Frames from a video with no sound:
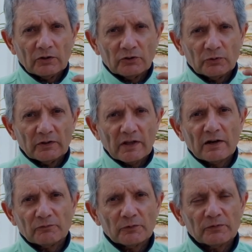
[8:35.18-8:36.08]
Doing
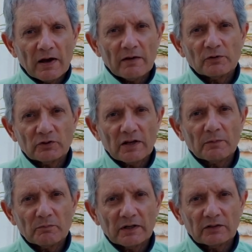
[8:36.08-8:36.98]
that for 5 or 10
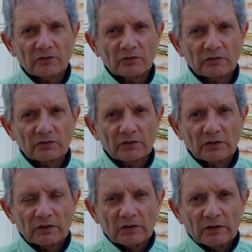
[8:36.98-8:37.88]
minutes
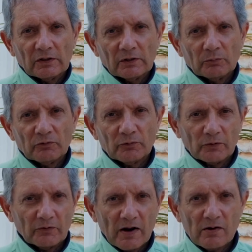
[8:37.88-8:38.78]
before
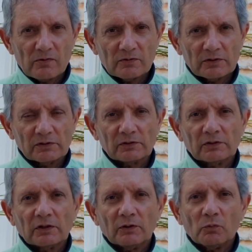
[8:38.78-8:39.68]
a round
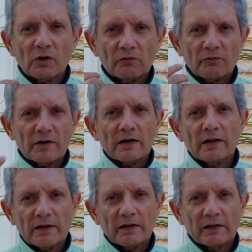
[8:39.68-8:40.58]
will
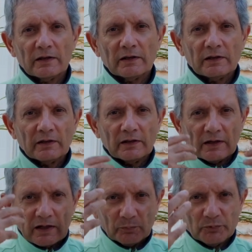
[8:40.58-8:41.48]
really
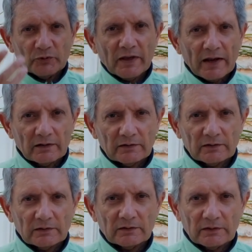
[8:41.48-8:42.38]
help you get
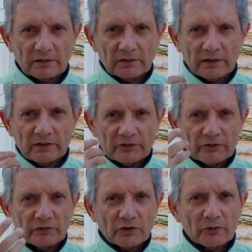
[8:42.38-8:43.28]
into the
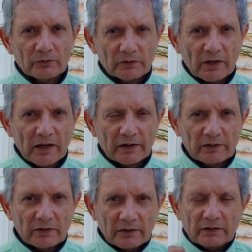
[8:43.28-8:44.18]
zone and
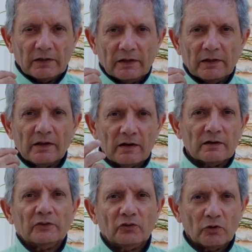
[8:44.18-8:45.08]

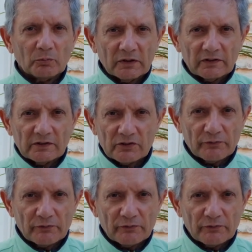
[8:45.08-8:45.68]
enhance your ability to